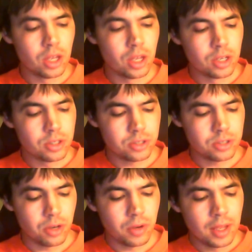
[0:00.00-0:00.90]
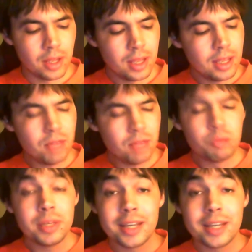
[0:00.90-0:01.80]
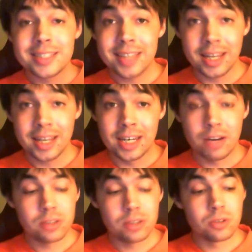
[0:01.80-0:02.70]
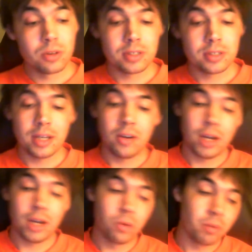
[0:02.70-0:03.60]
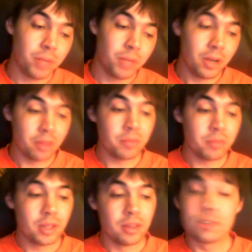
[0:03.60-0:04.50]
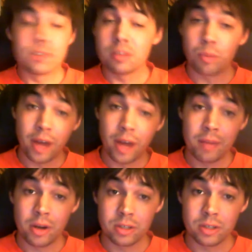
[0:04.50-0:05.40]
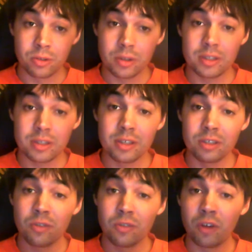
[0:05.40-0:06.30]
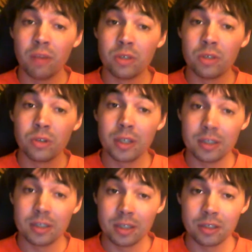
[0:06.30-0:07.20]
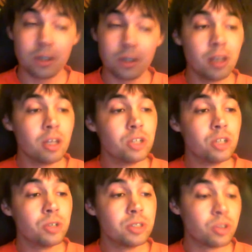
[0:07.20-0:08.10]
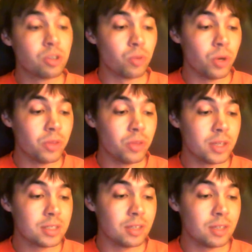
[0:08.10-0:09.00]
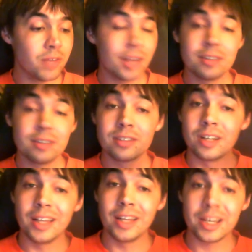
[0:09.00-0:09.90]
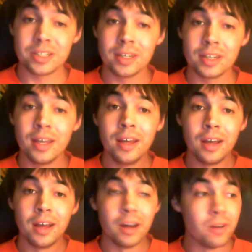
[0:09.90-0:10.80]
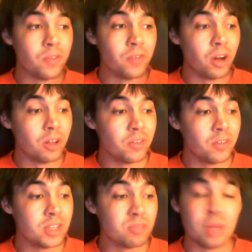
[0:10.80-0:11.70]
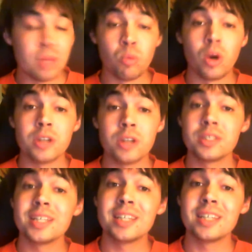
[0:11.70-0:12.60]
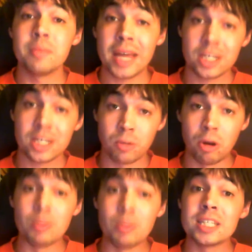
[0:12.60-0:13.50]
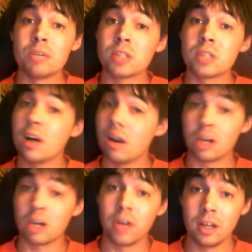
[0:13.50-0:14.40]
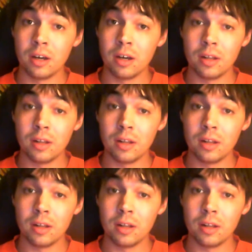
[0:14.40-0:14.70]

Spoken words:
So, he would be a secondary source. Now, I will compare them. This is a primary source. This is from Julius Caesar. Julius Caesar wrote this. In fact, this is a collection of all of his memoirs that he sent back to Rome as he was conquering Gaul.